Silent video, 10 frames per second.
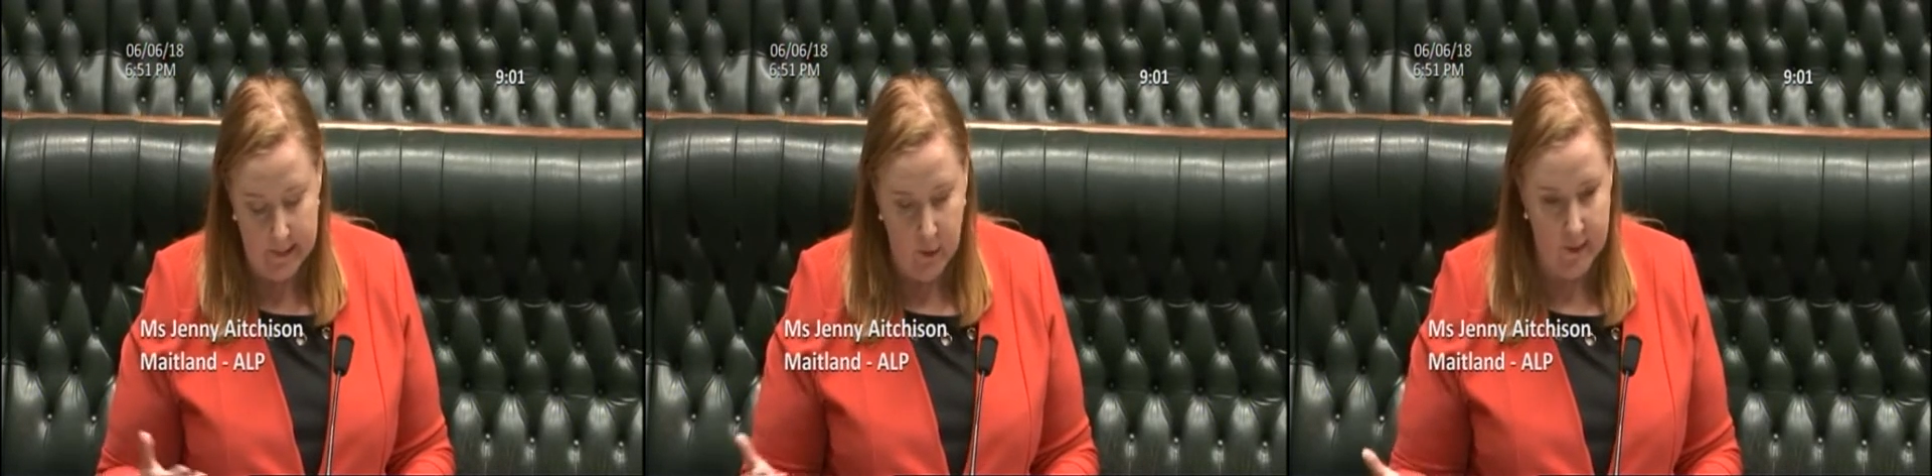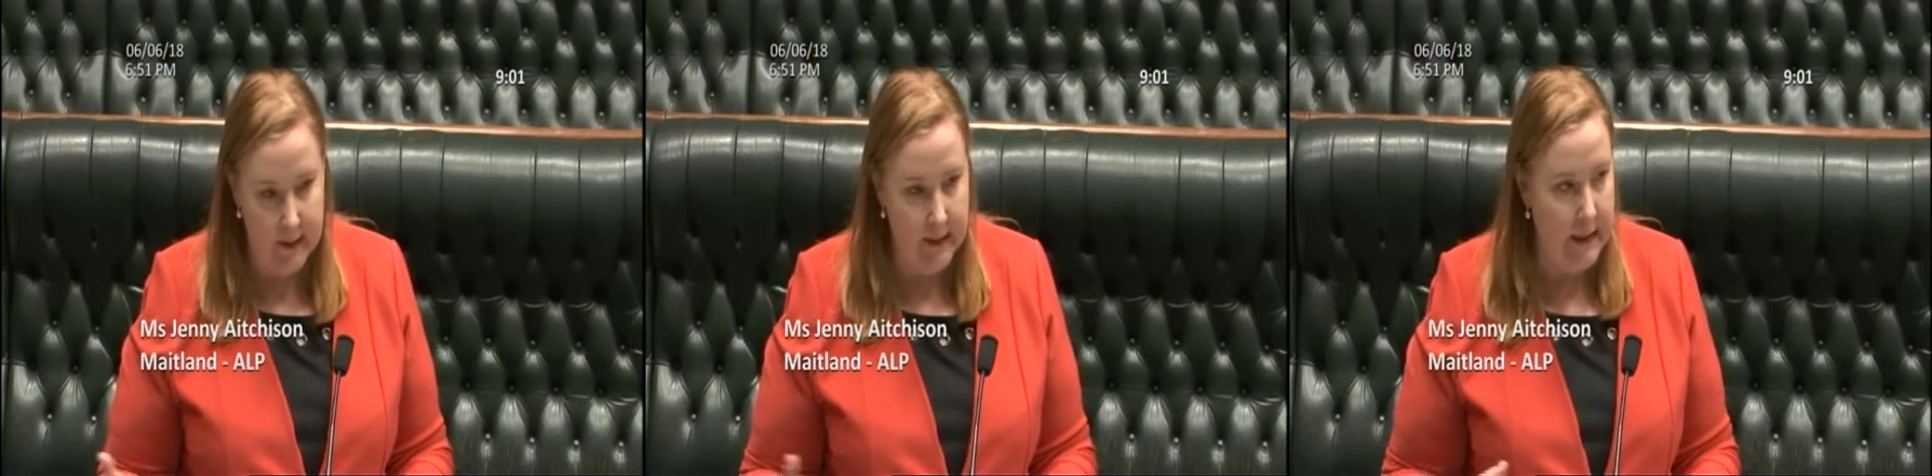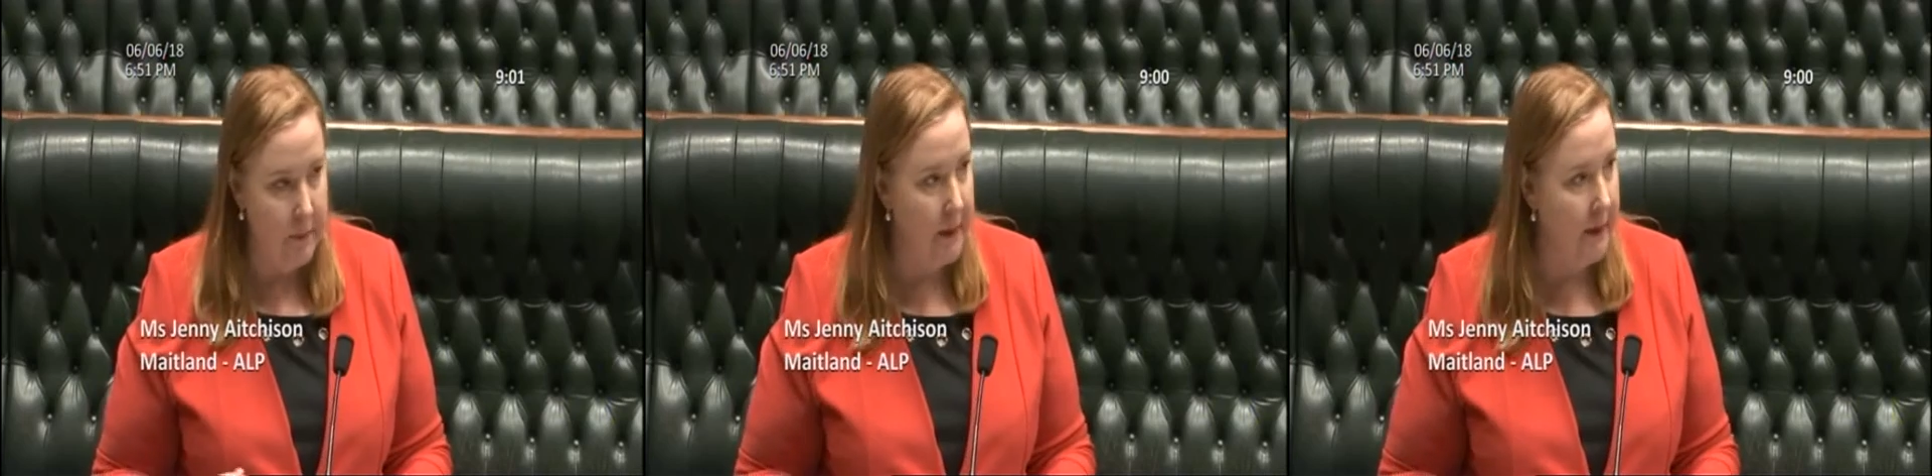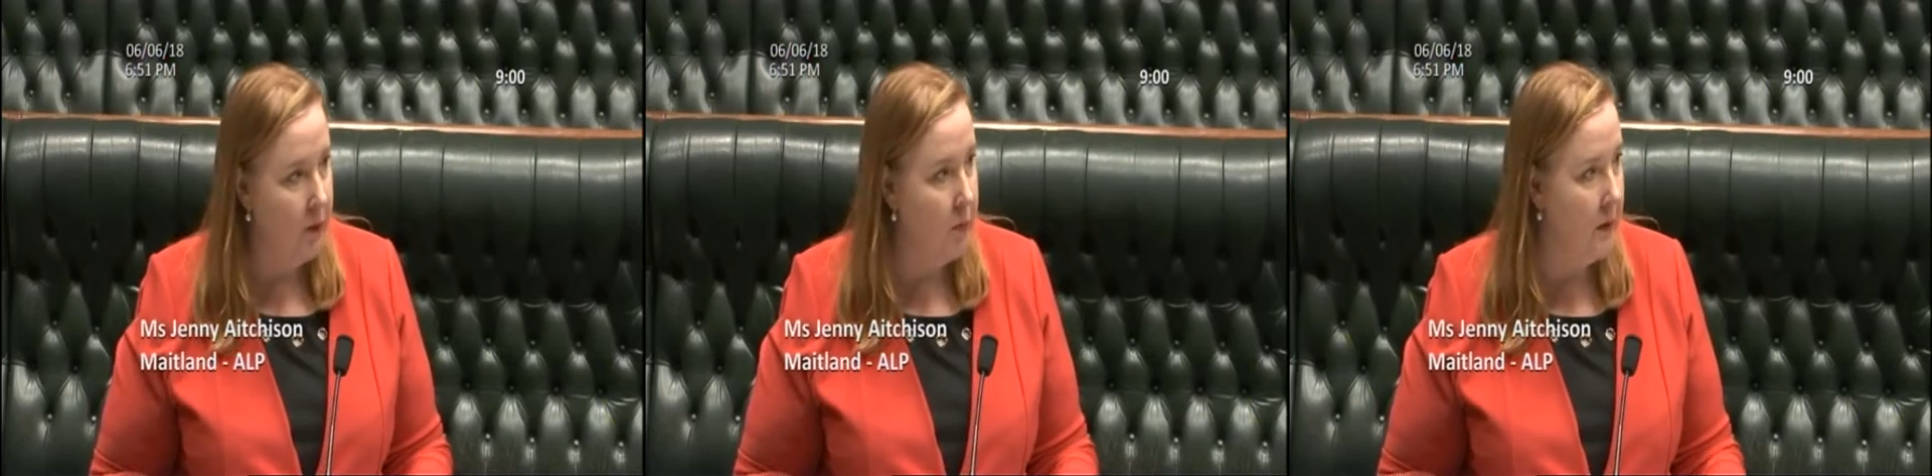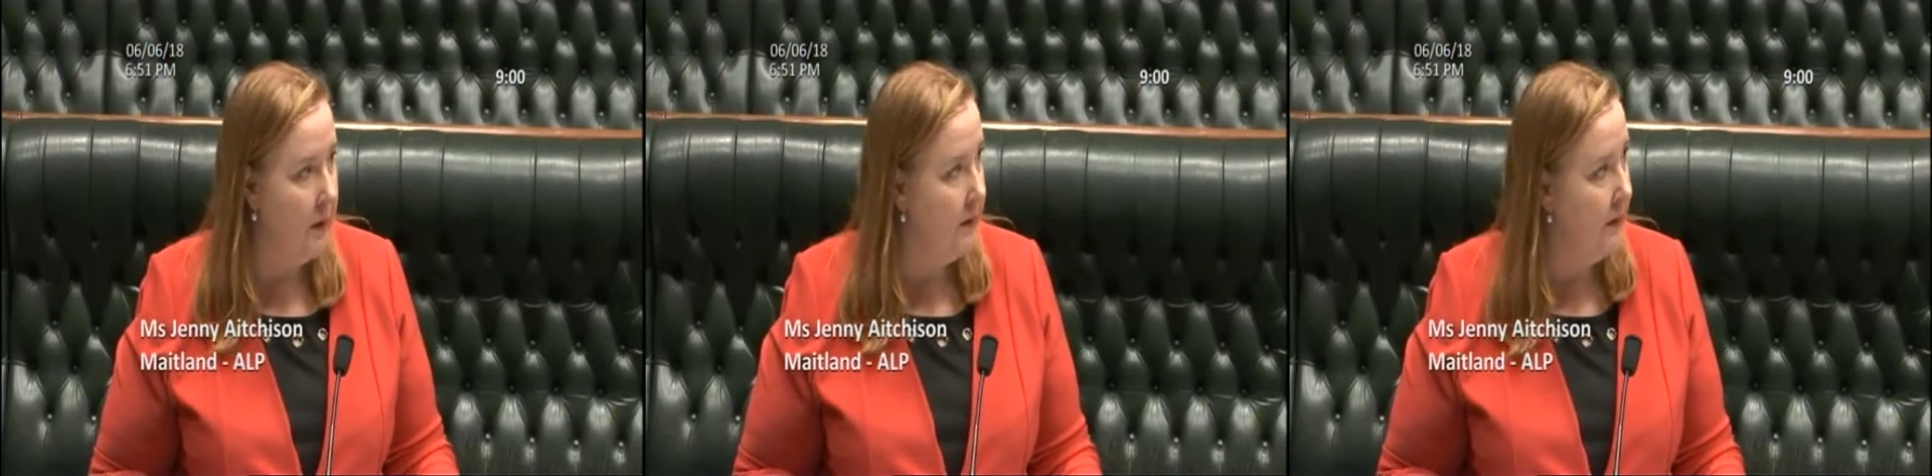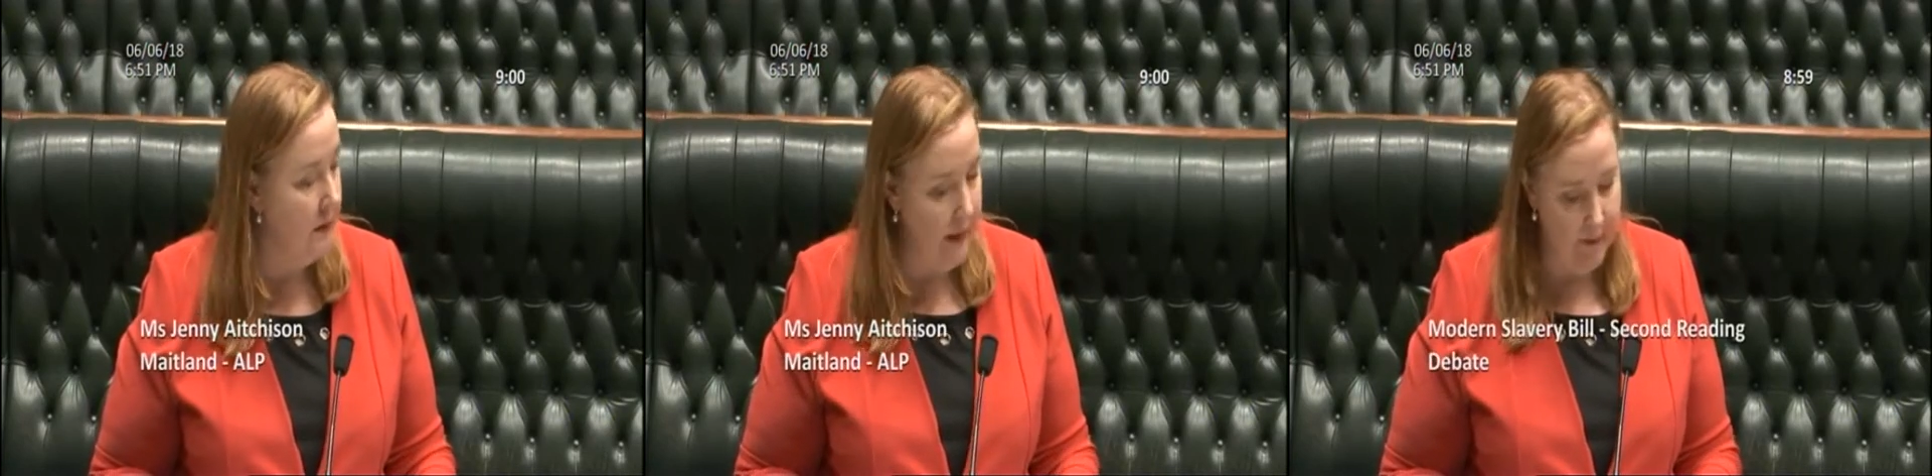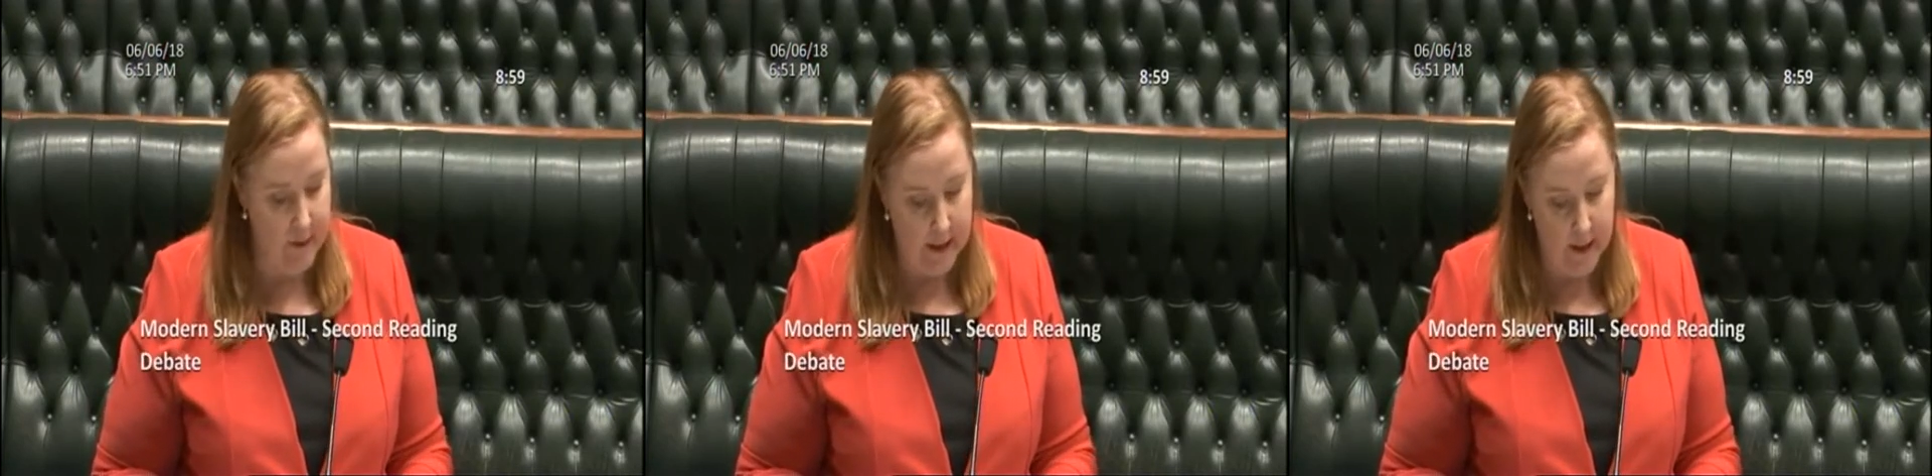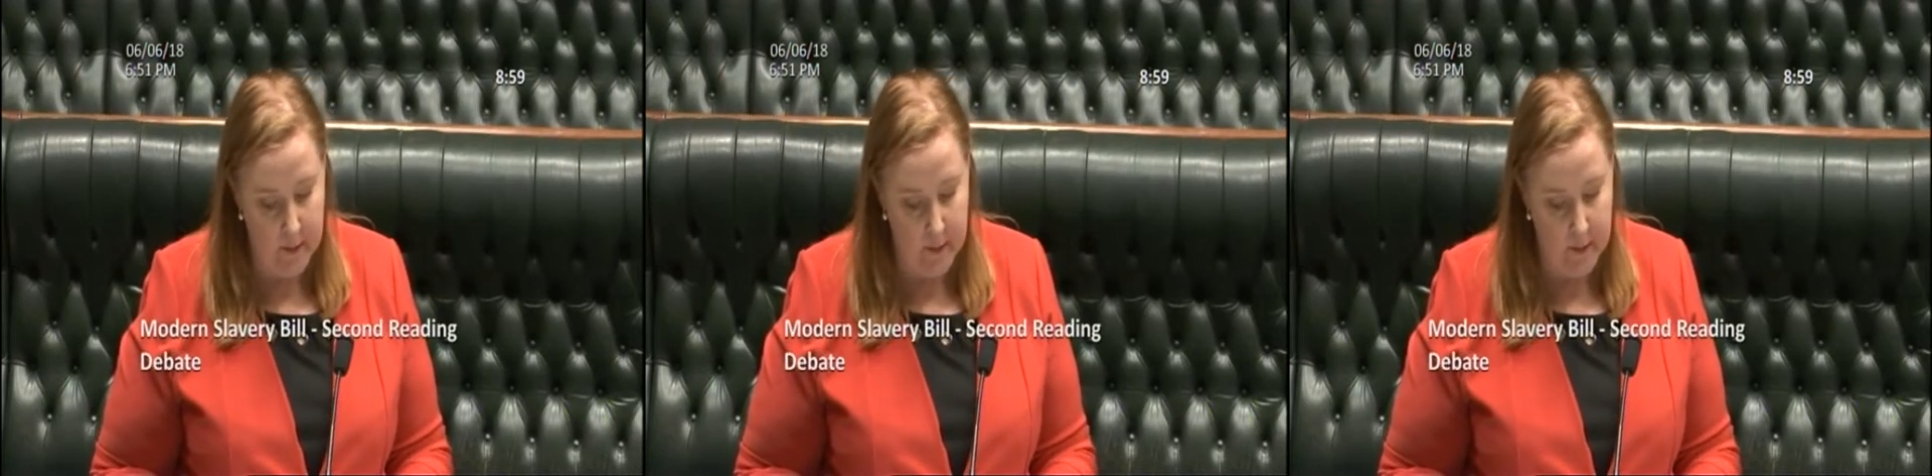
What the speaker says: and obviously in a political process you have to get